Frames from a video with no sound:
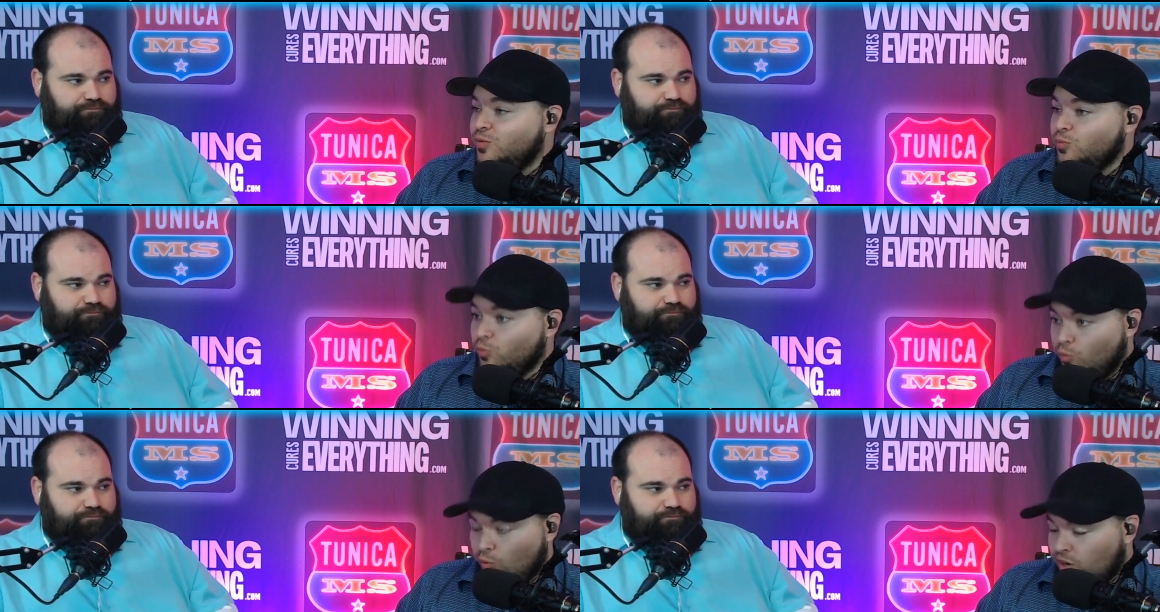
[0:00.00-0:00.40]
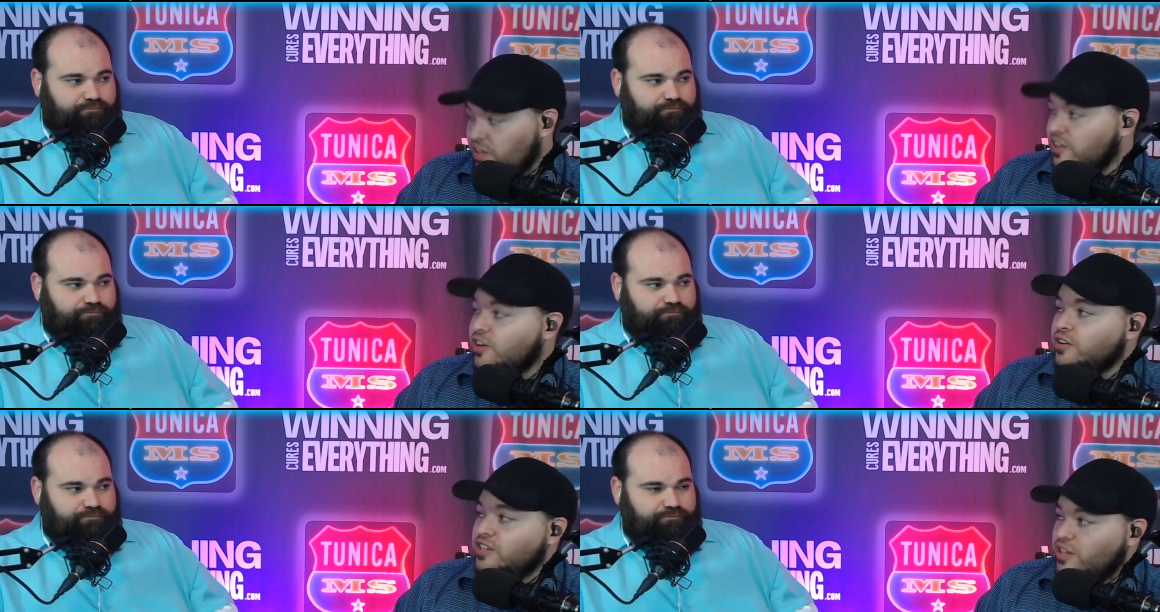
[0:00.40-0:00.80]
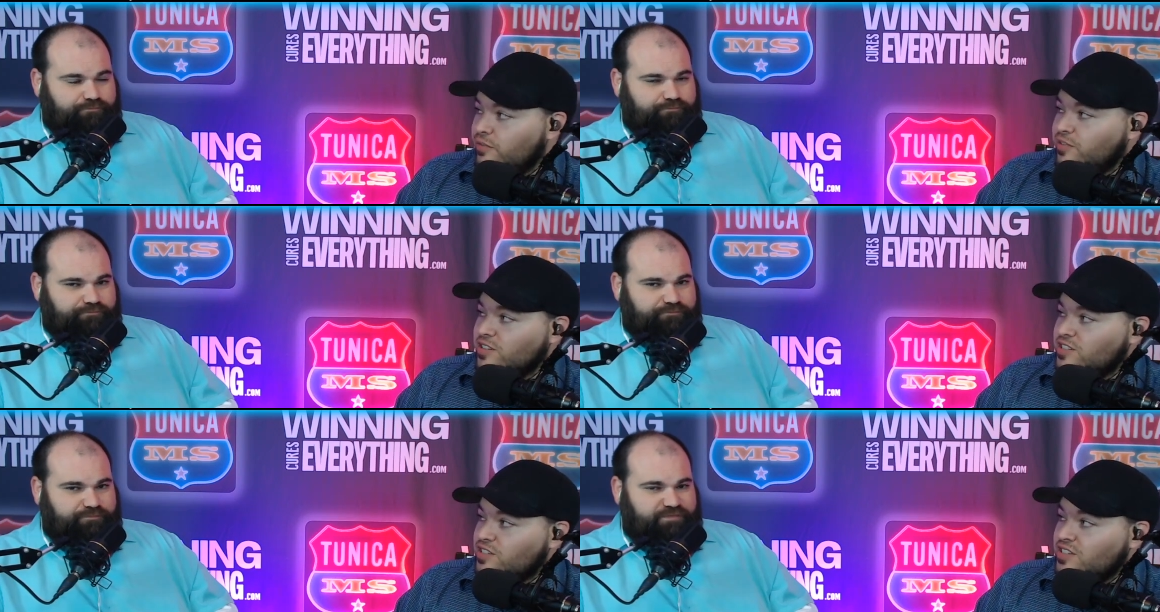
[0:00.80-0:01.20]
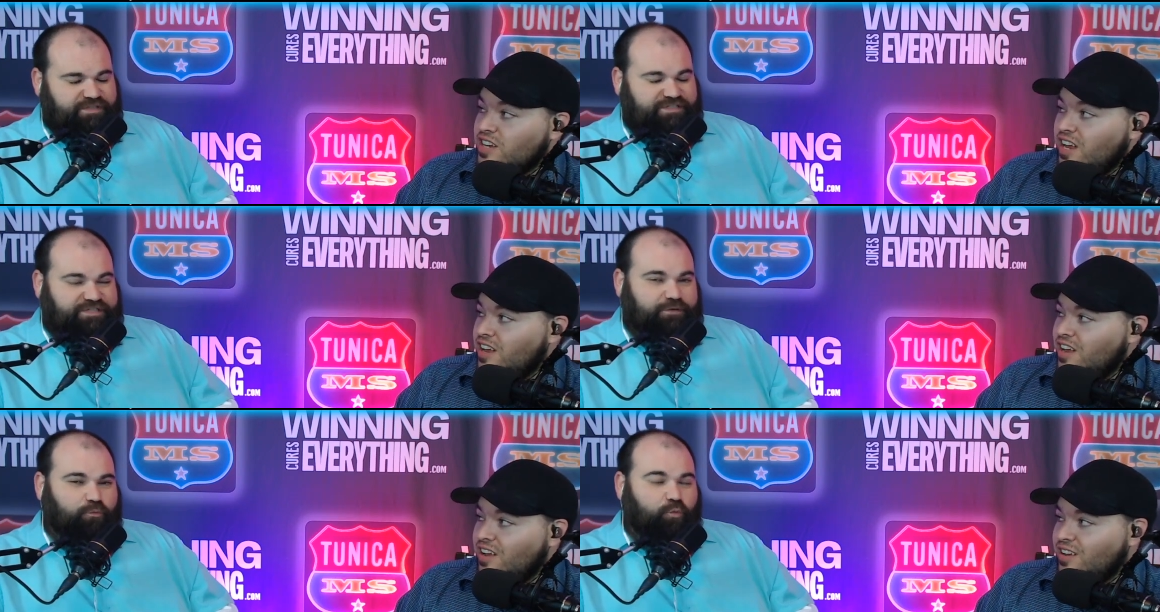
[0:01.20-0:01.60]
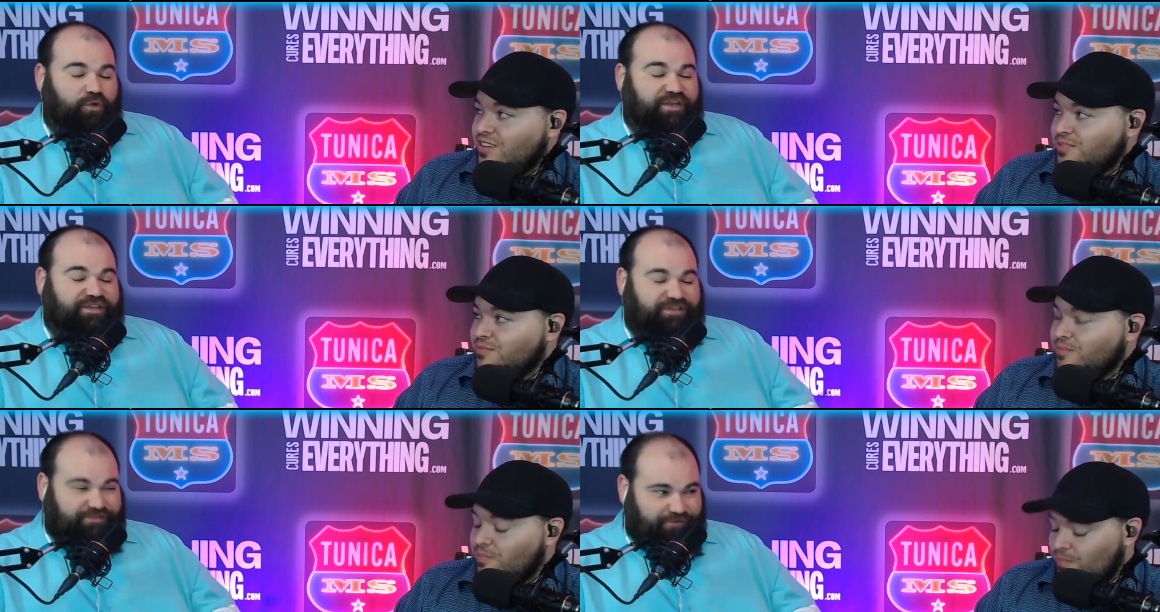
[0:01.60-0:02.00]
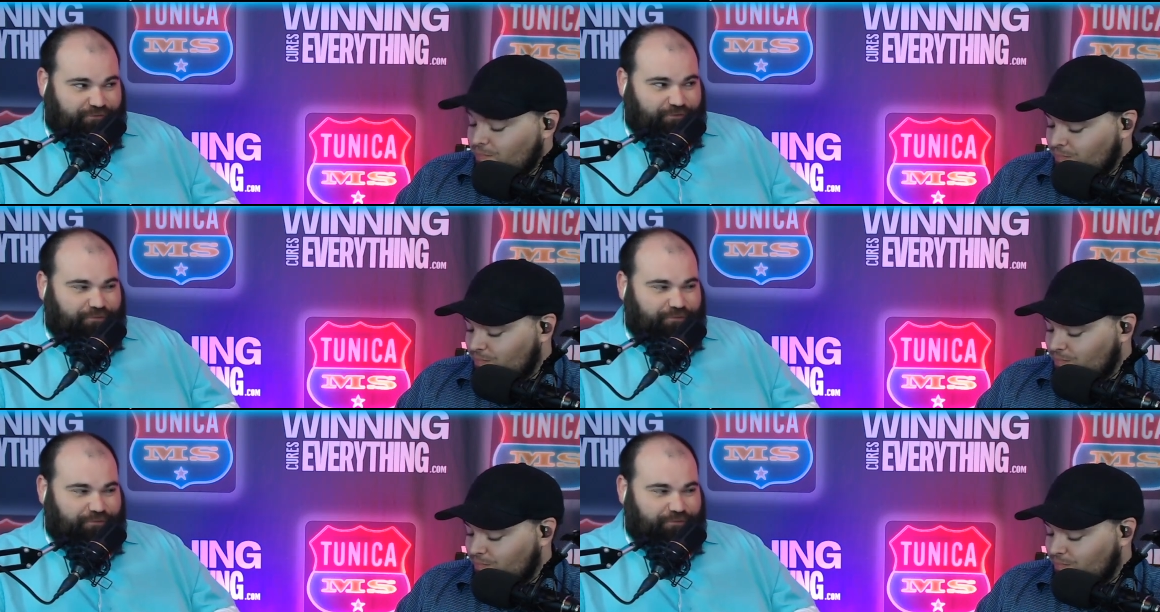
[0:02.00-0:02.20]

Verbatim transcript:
Speaker 1: really good defenses. See, we disagree